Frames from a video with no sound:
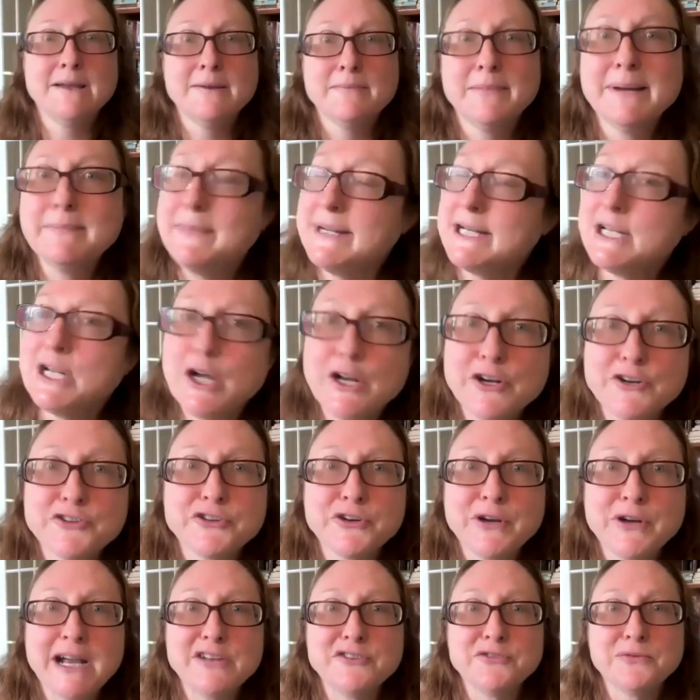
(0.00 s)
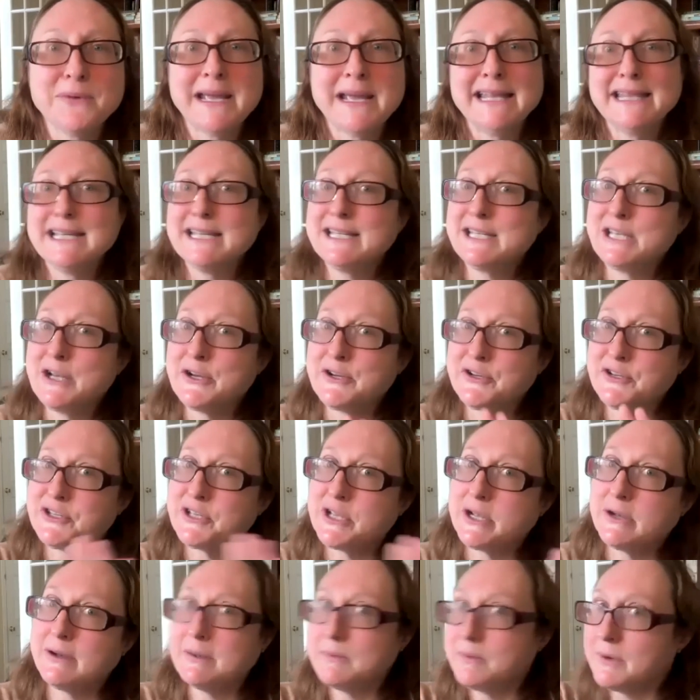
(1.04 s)
My daughter's graduating this year,
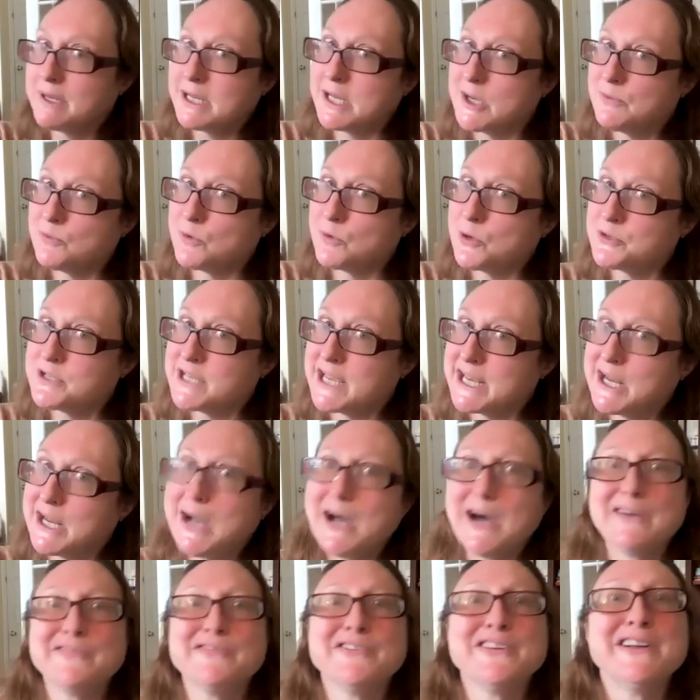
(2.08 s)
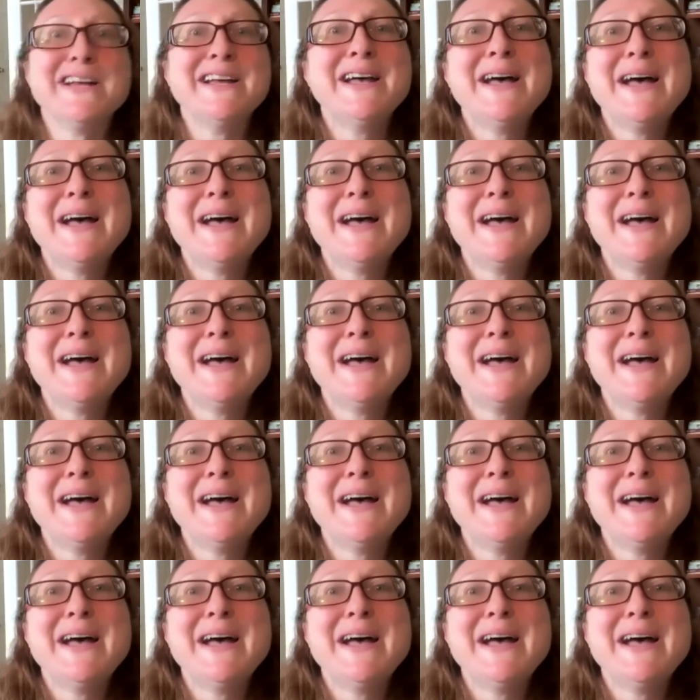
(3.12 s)
so I'm going to rotate off.